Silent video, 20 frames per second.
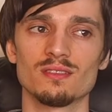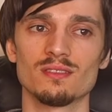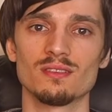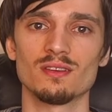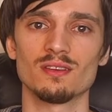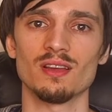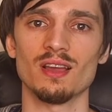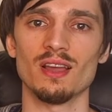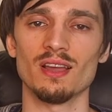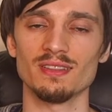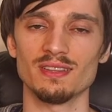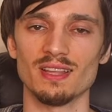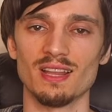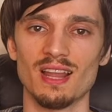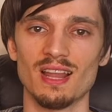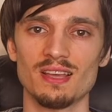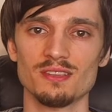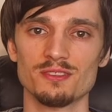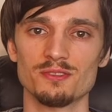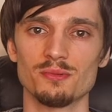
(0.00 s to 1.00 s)
And the
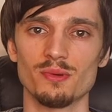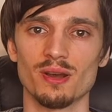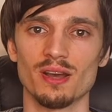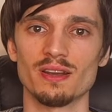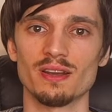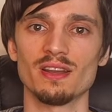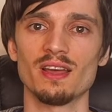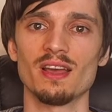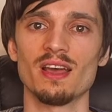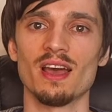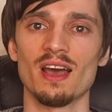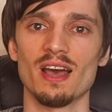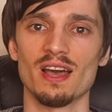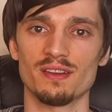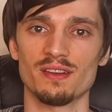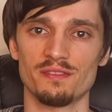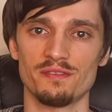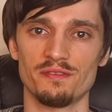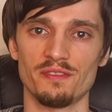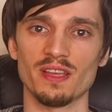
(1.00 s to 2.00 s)
last one are
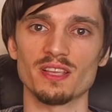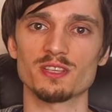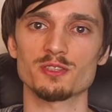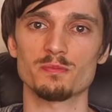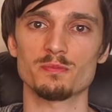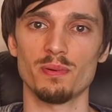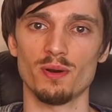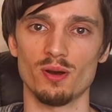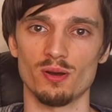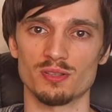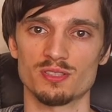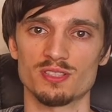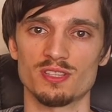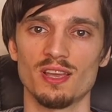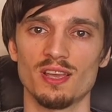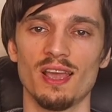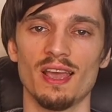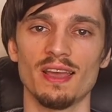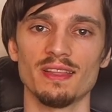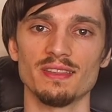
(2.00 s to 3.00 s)
fixed pots,
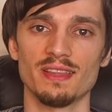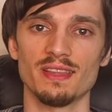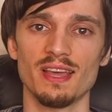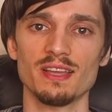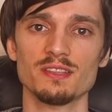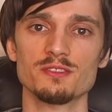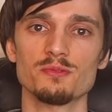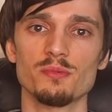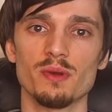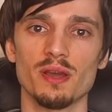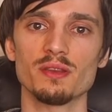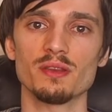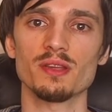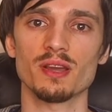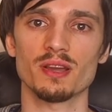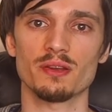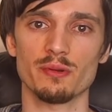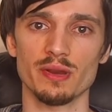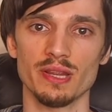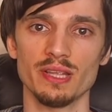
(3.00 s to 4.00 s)
and that's where you
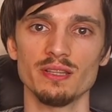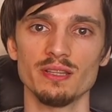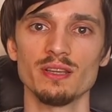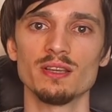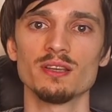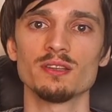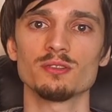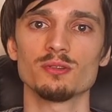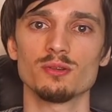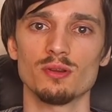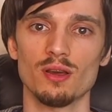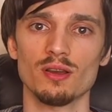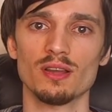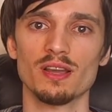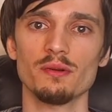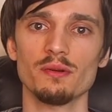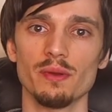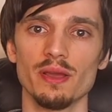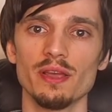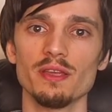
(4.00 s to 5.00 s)
agree to lock
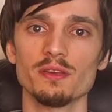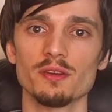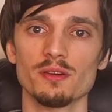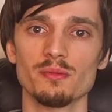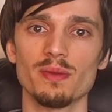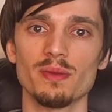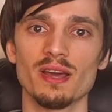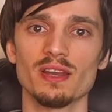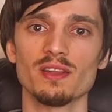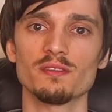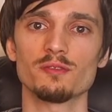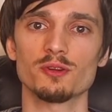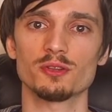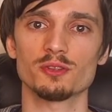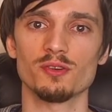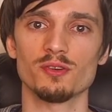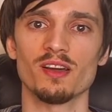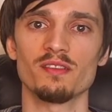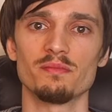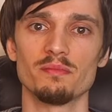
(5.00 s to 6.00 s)
away your money for 12
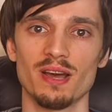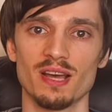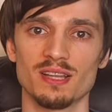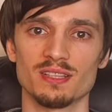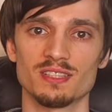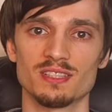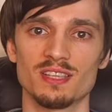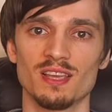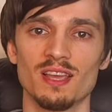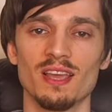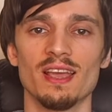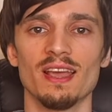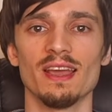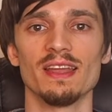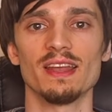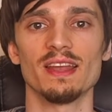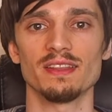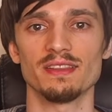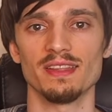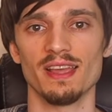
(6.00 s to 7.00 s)
months, and at
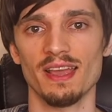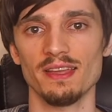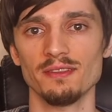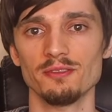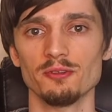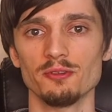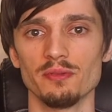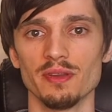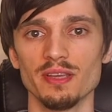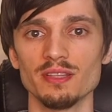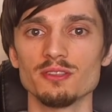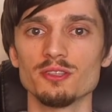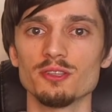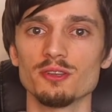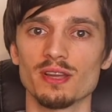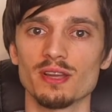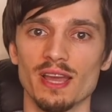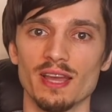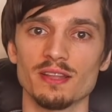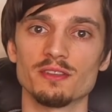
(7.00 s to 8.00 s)
the end of it you
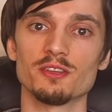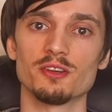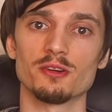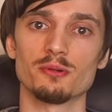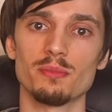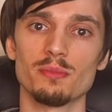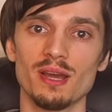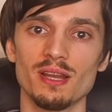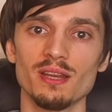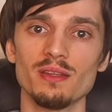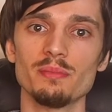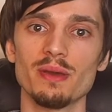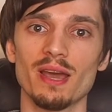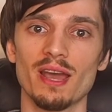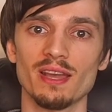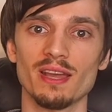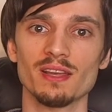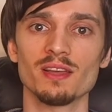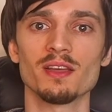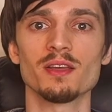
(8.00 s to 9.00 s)
get your money back
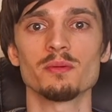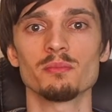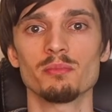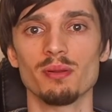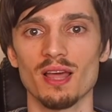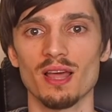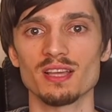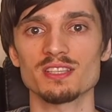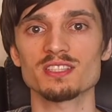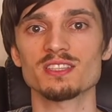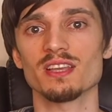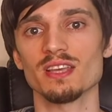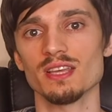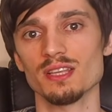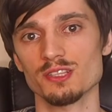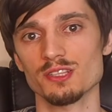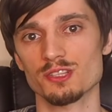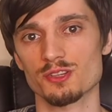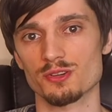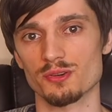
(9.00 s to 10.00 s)
plus
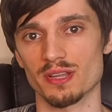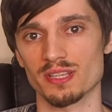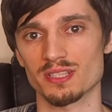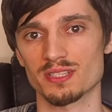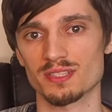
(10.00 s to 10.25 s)
interest.